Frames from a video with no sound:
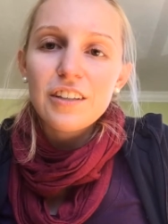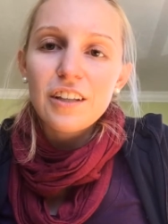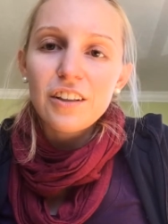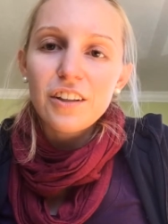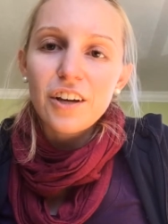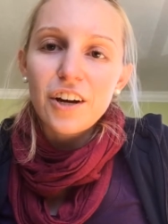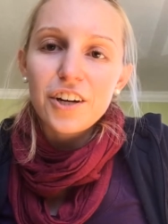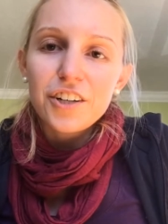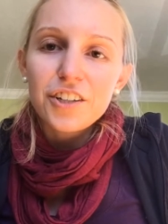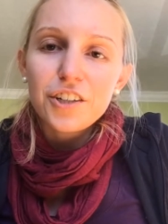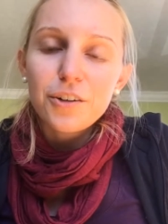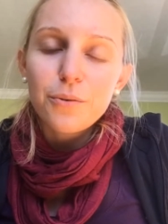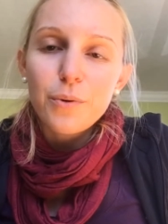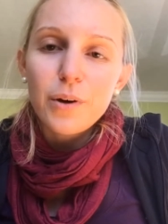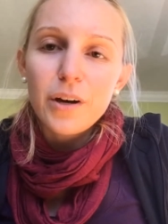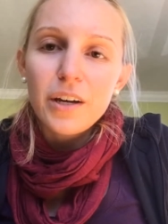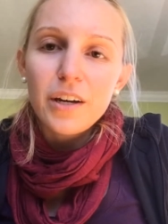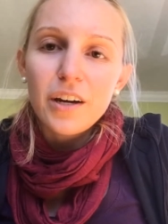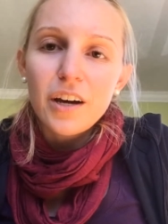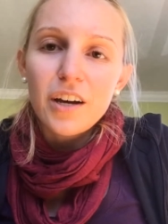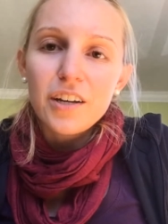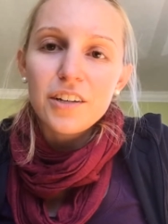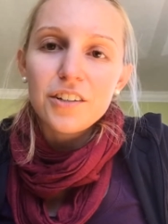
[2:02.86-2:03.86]
the larger
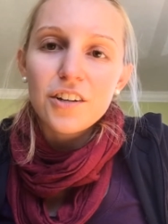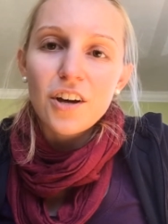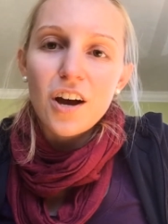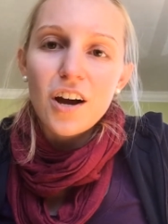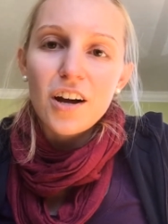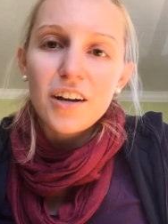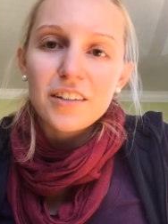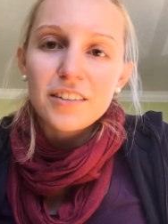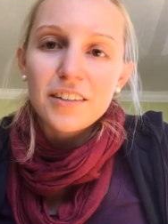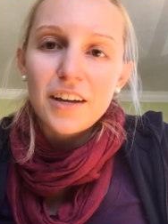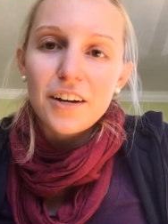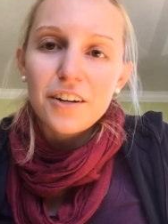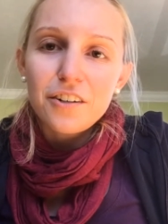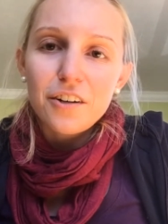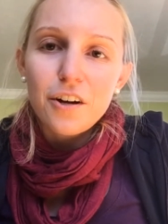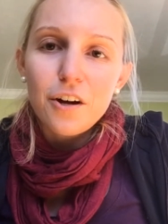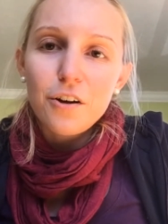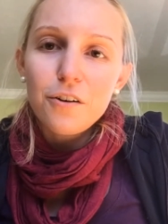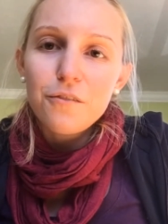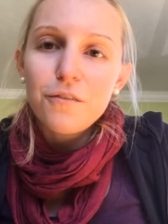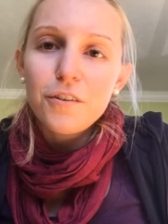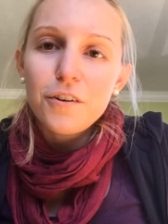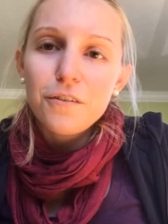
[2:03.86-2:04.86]
one on dogs that are
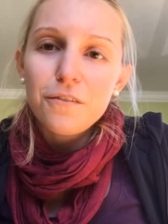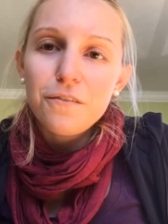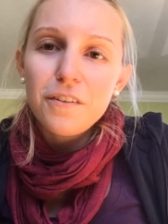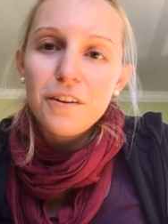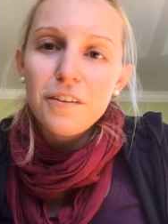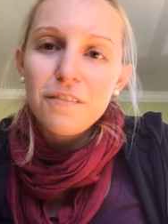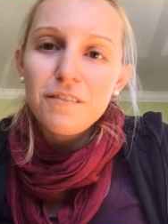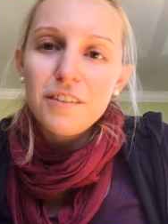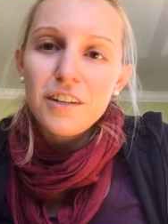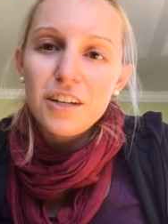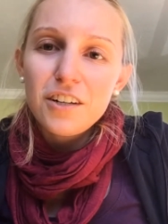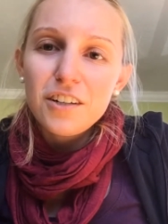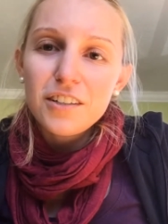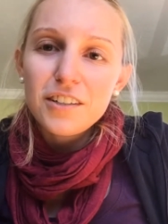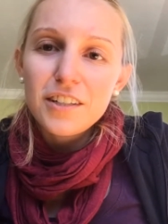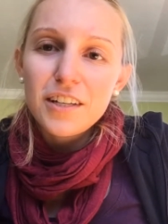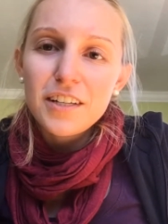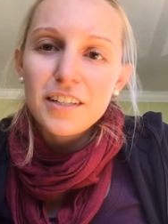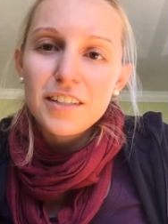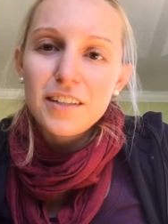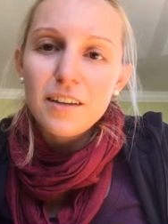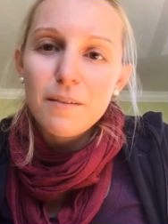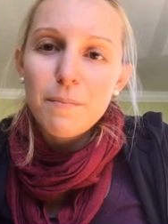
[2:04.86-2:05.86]
over 50 or
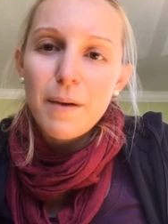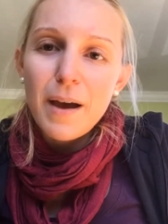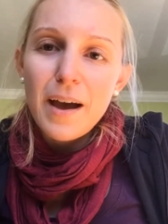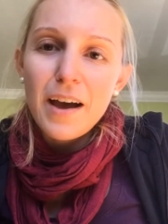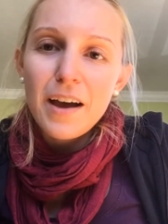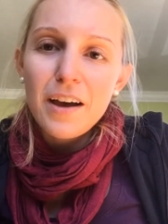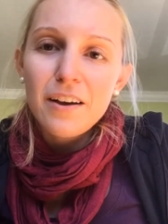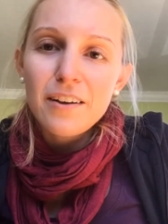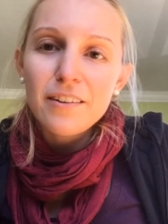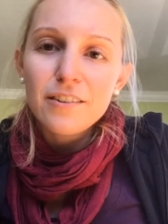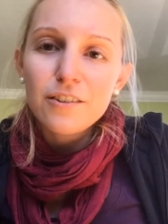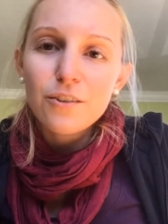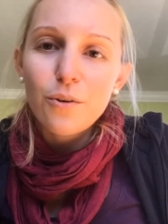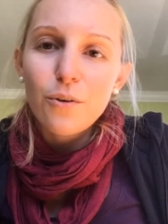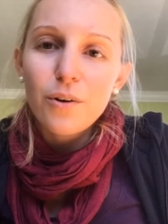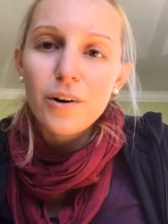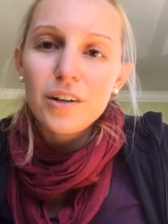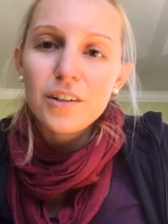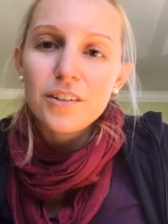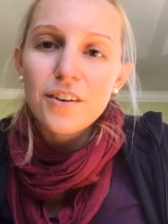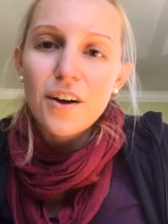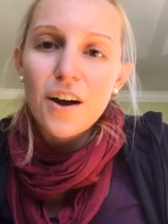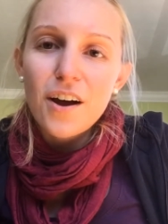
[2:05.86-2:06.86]
60 pounds,
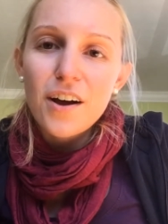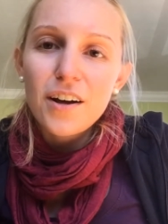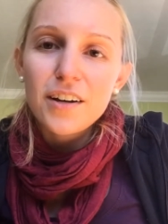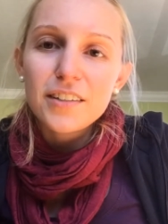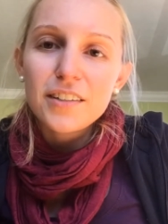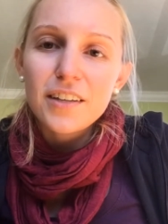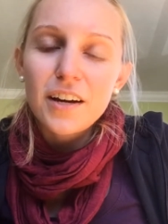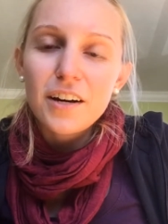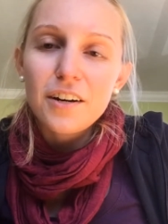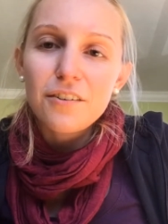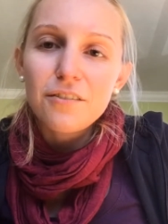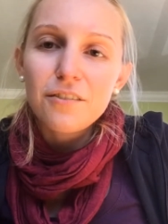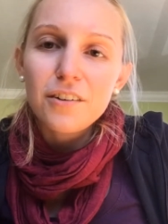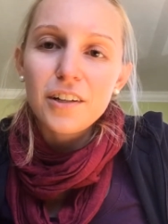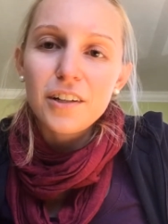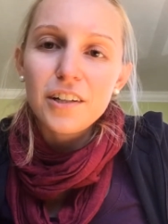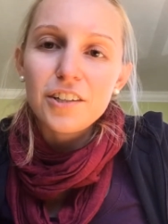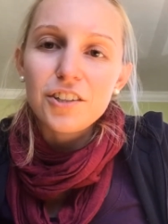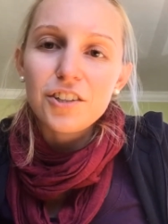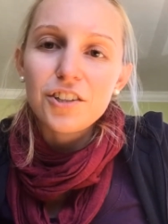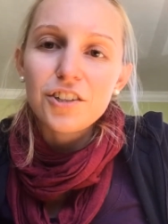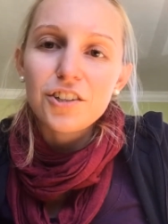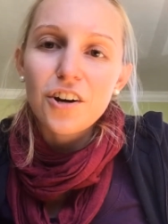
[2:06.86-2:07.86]
or dogs that are
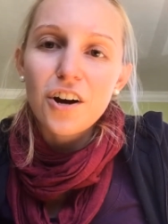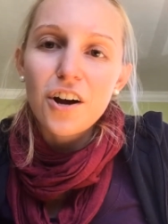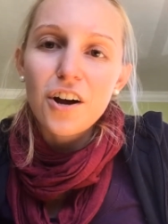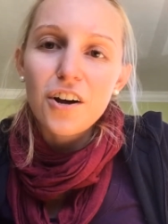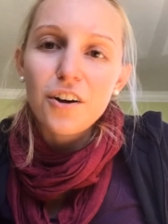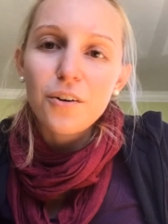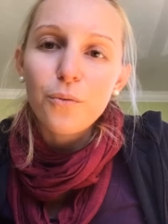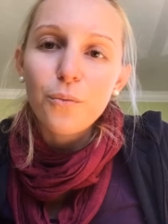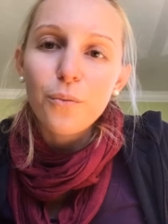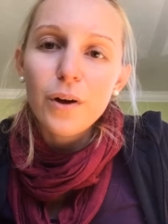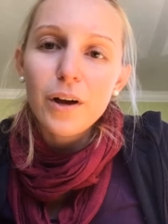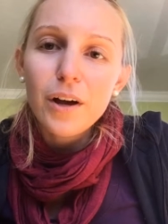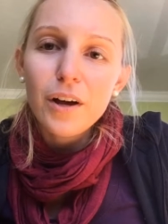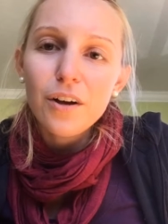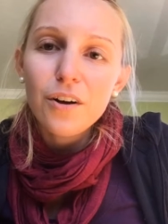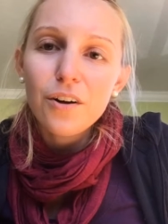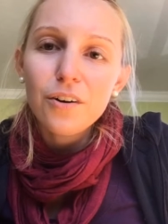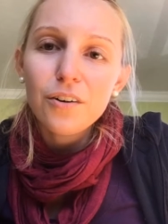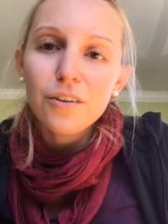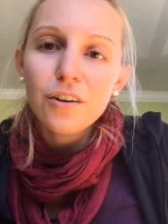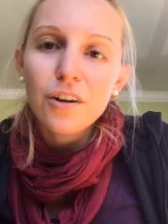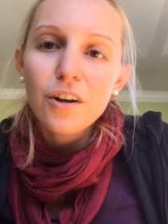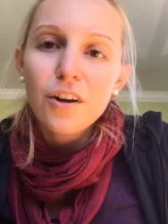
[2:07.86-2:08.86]
really
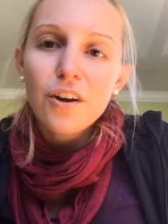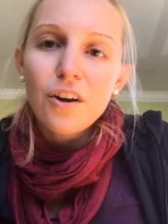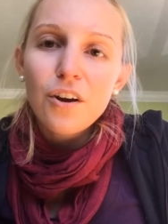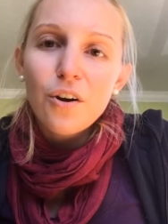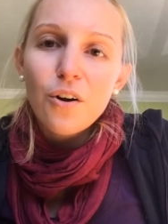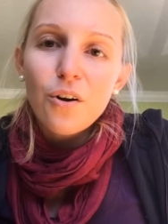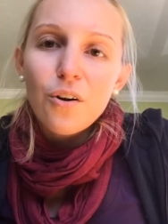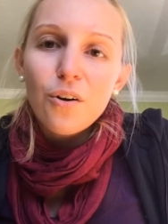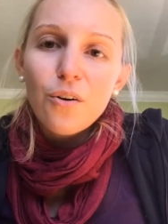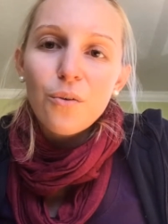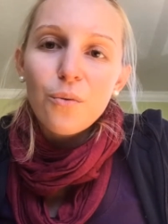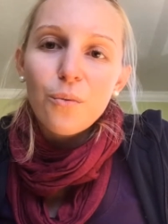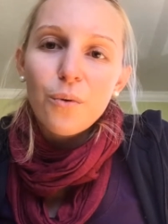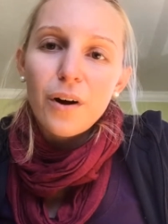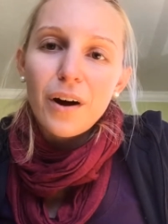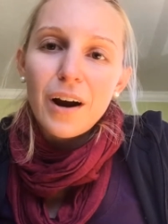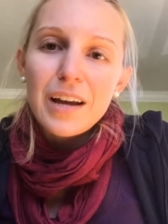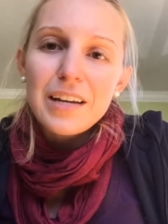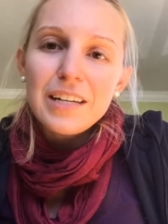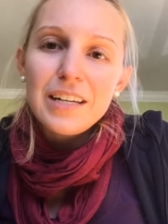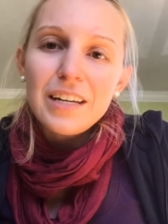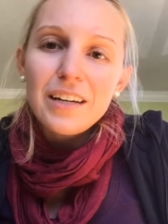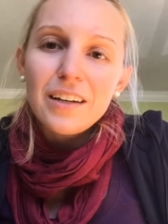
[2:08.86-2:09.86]
strong-willed, where
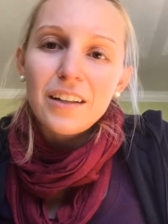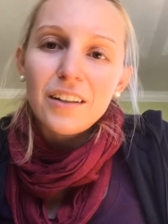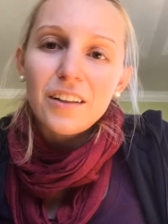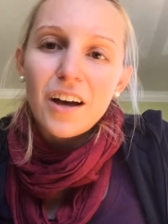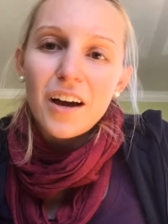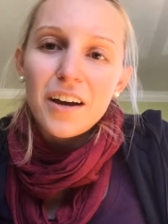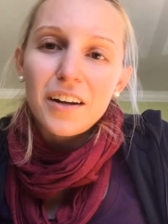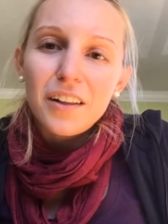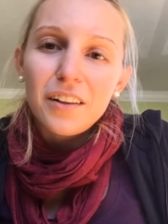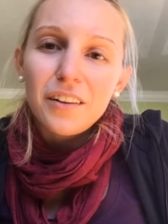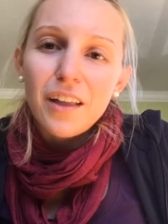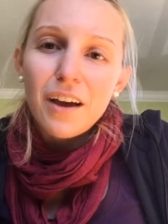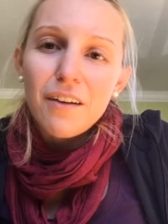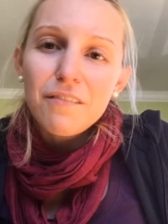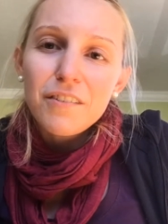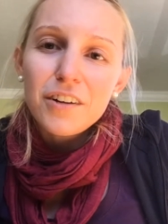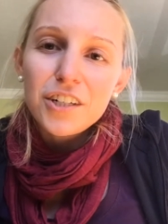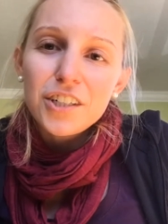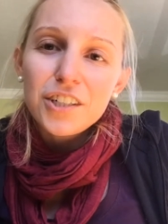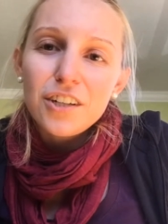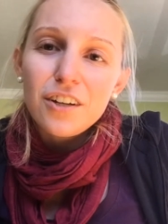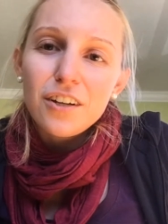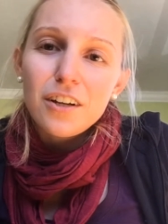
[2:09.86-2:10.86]
I need a lot of
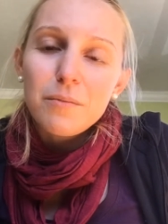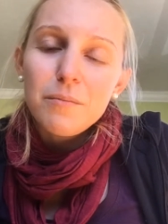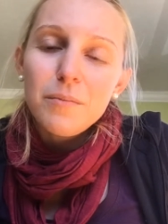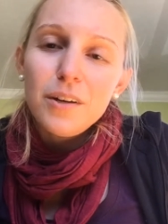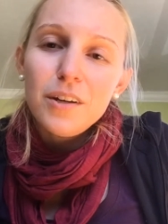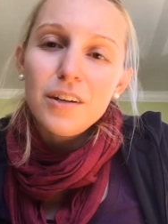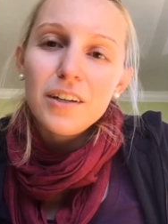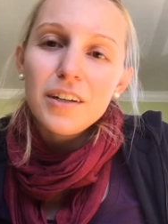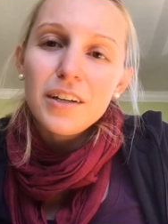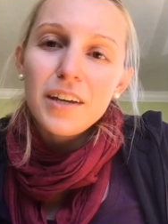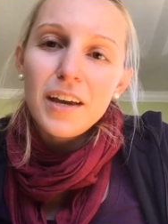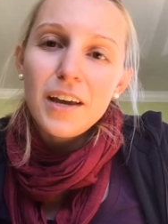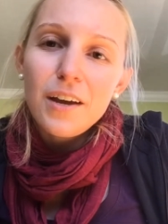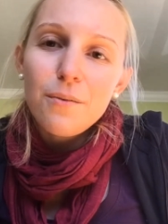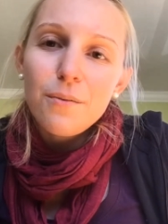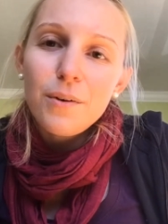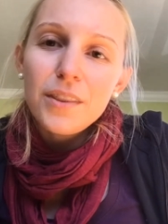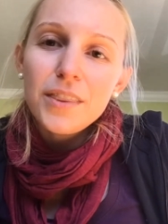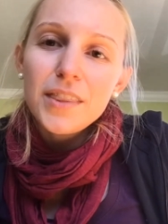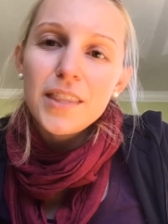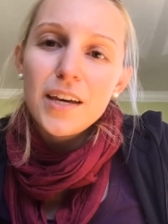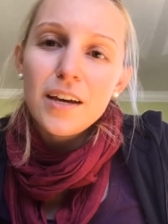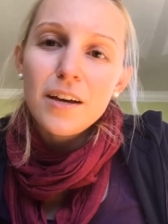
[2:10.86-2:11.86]
leverage to communicate
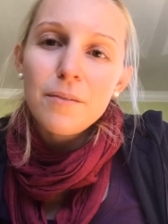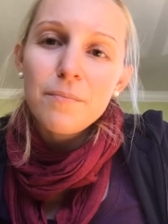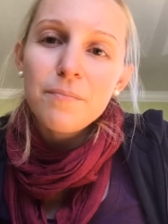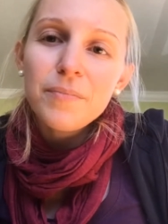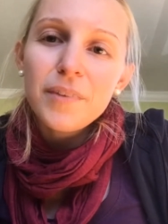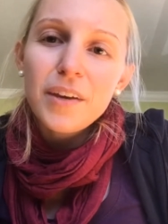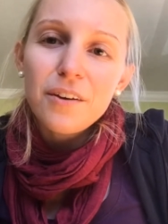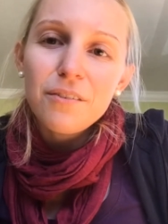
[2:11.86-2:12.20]
with them.